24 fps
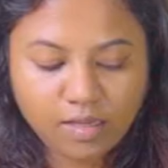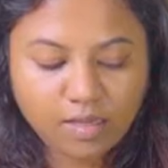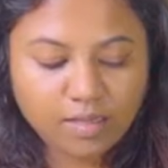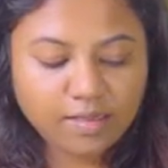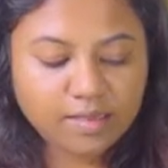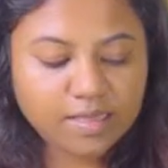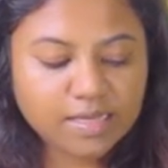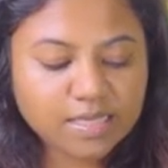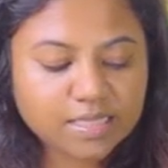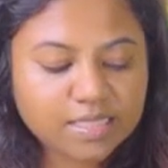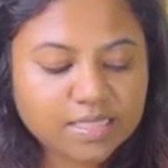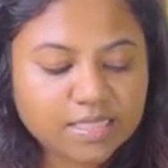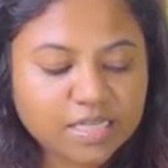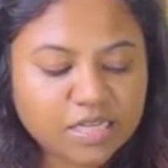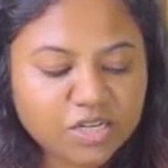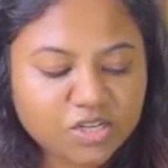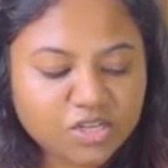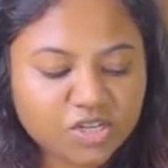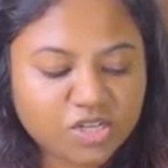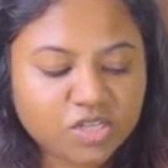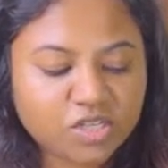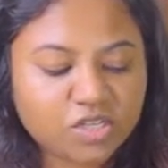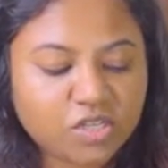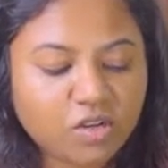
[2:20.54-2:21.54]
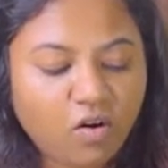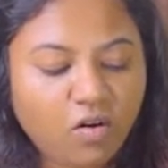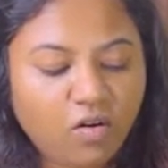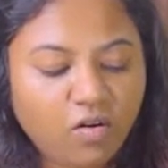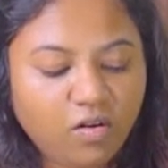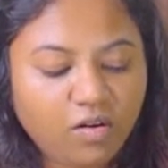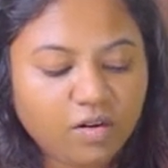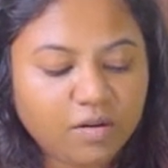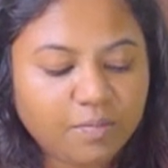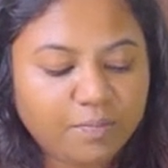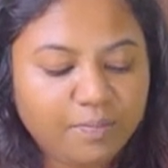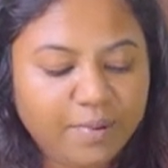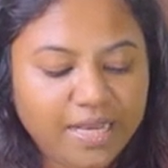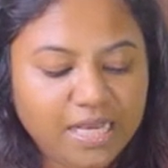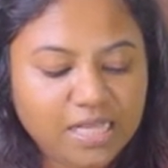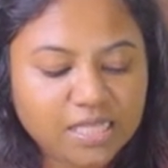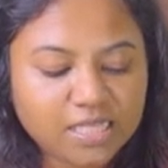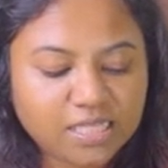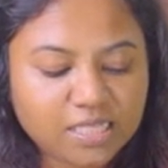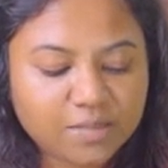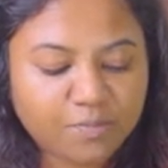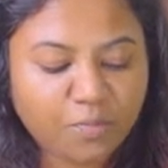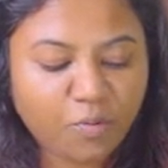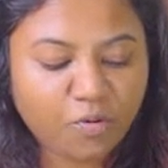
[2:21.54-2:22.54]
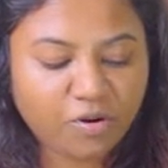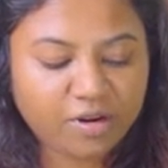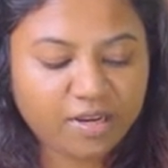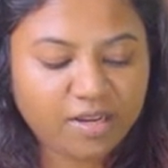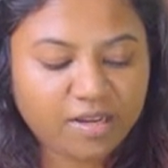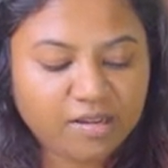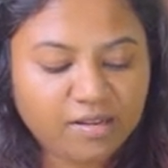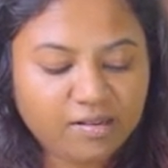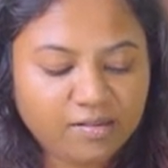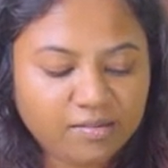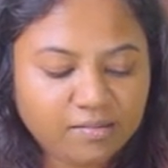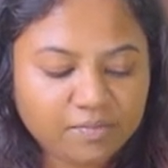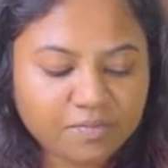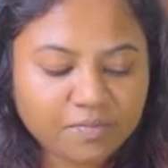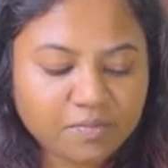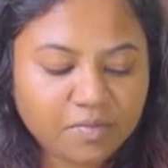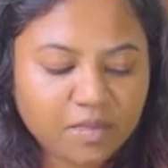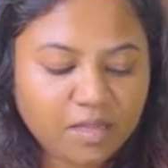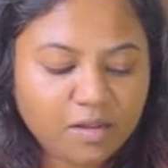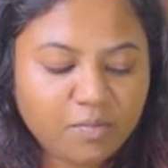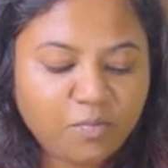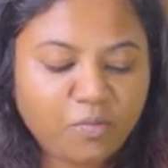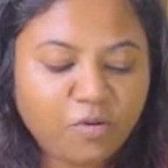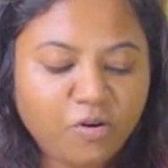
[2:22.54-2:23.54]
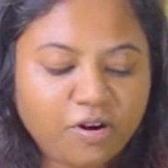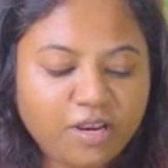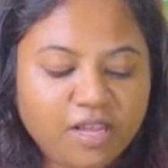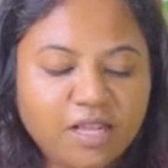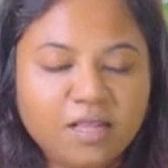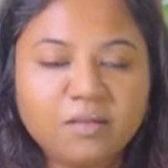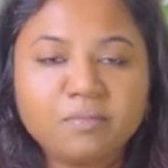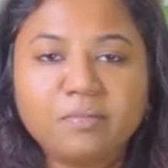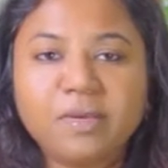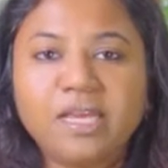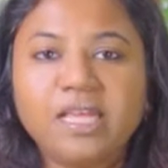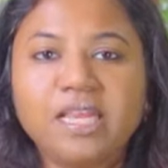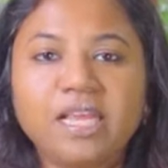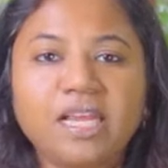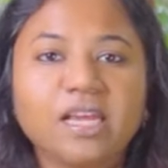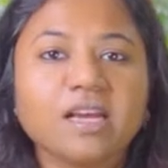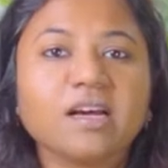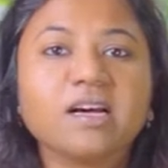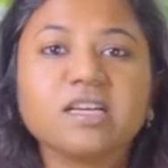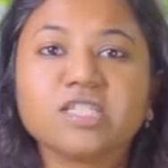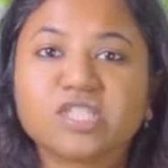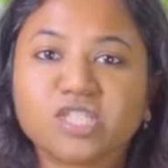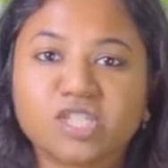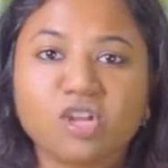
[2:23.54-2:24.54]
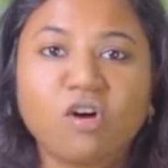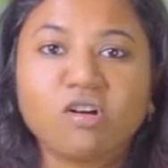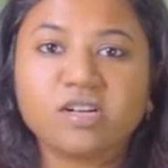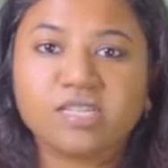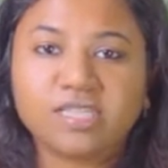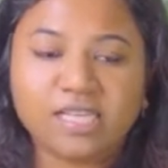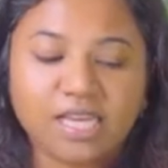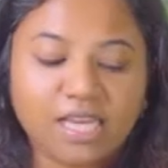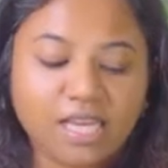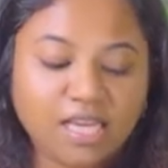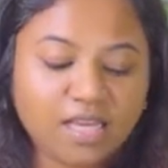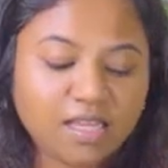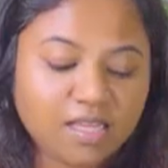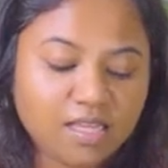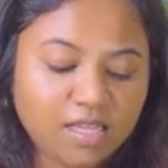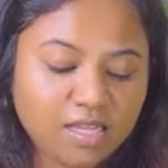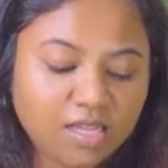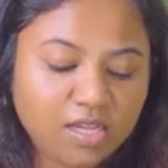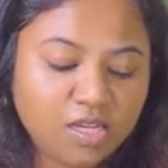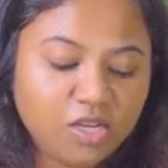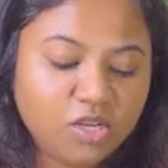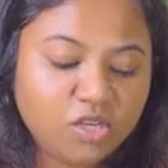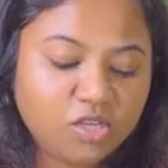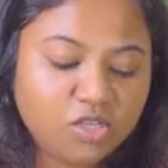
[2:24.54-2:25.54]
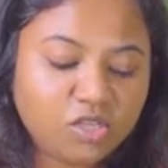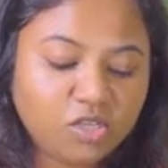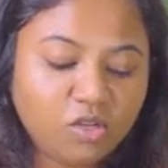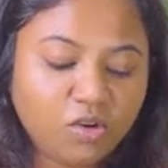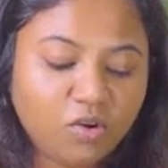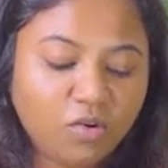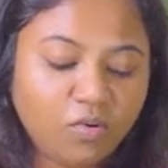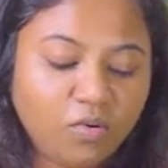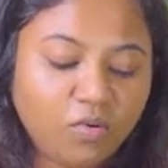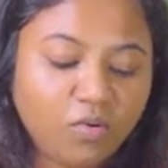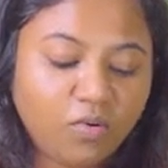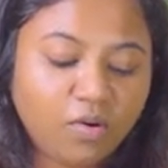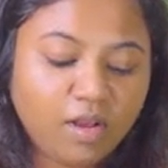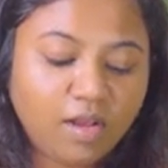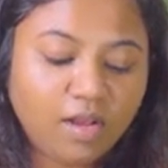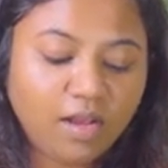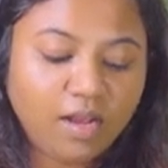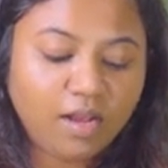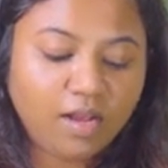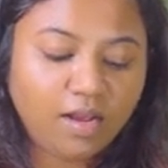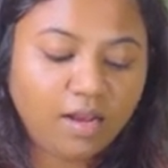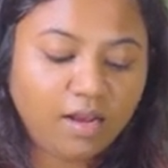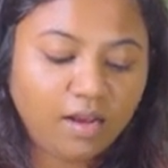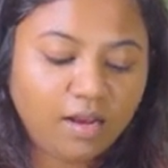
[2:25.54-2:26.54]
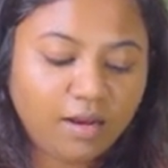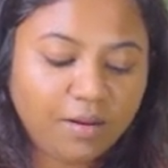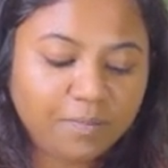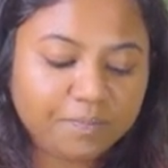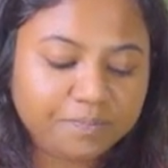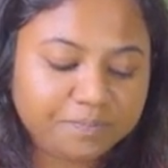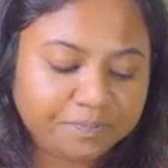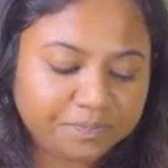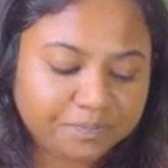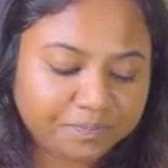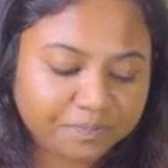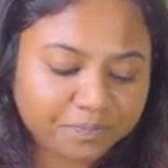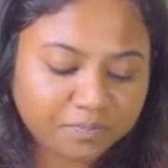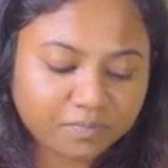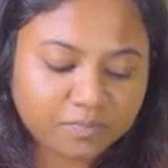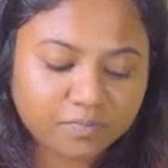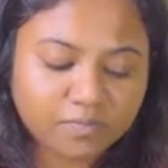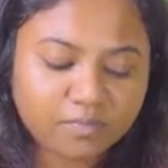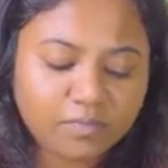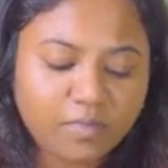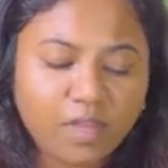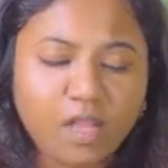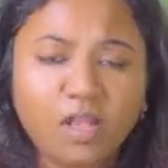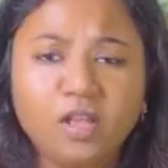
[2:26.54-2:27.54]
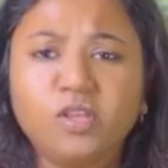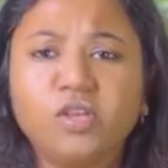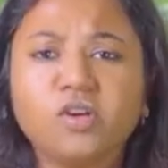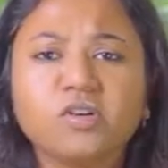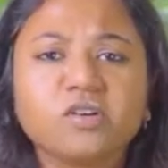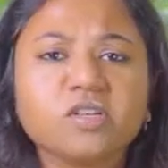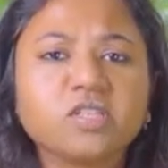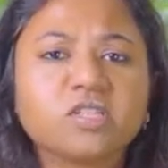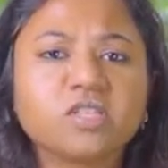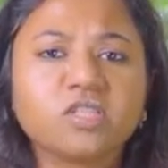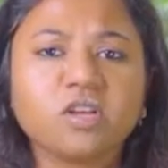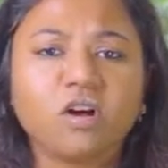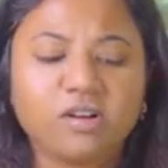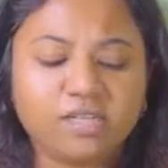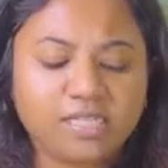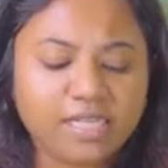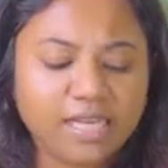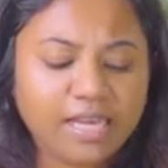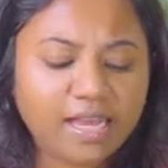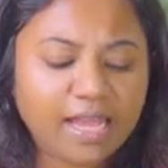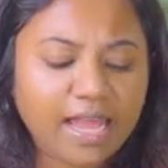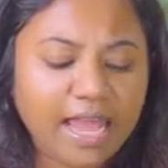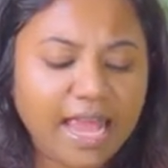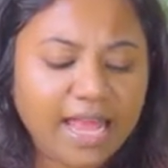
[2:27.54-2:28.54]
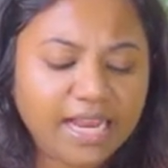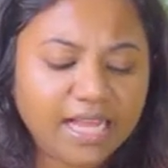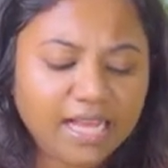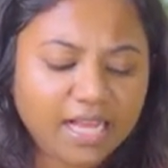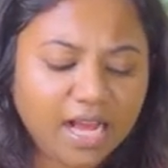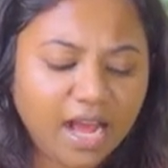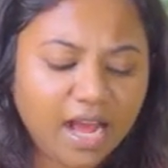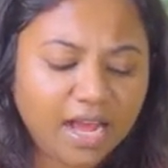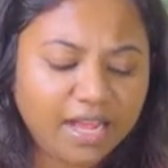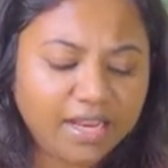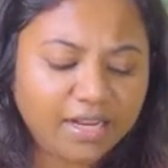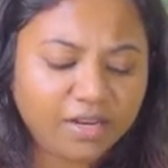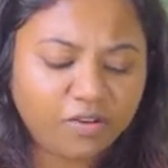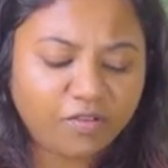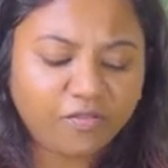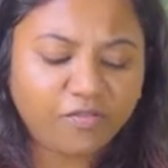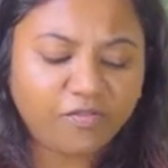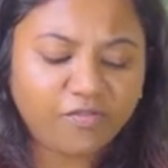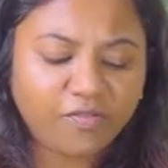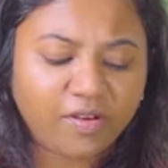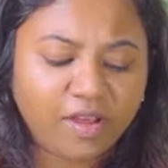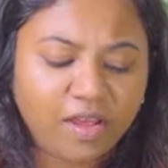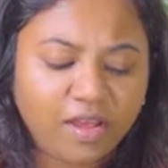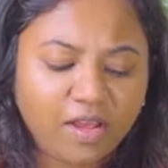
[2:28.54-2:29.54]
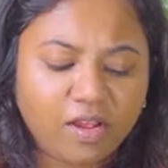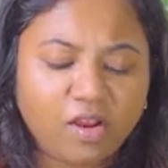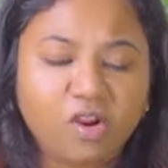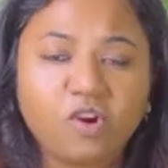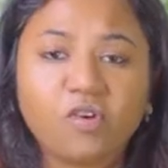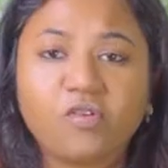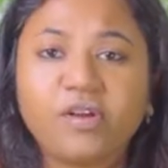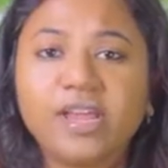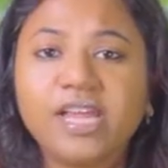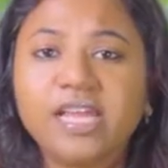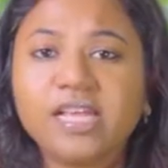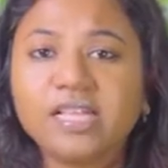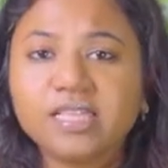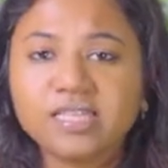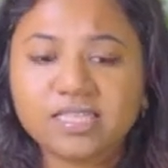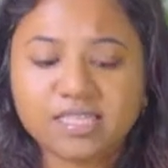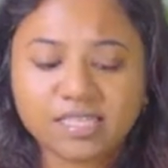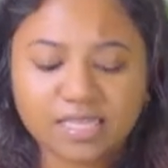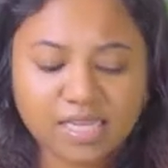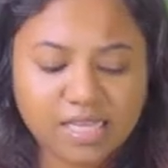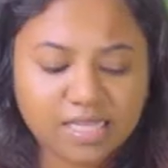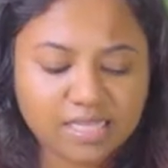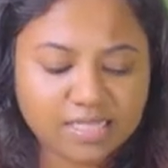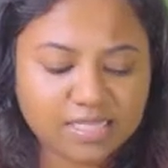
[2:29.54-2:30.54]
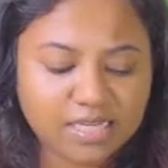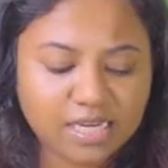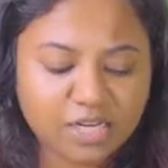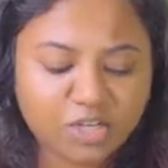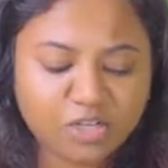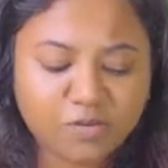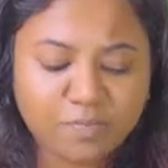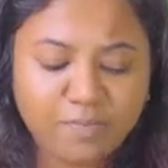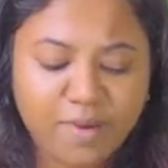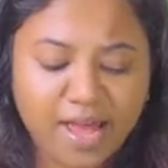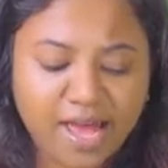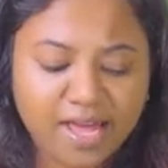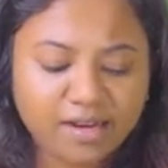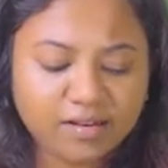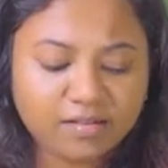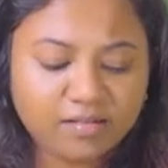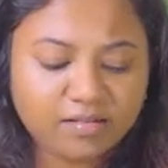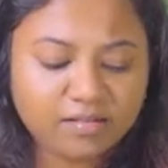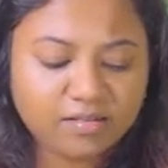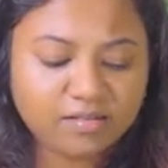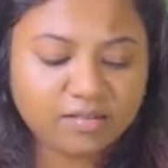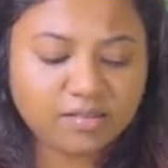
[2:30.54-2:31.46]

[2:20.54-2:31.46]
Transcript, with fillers: This dish is called beans poriyal. Poriyal meaning a saute. So uh, you could saute any kind of greens in such manner.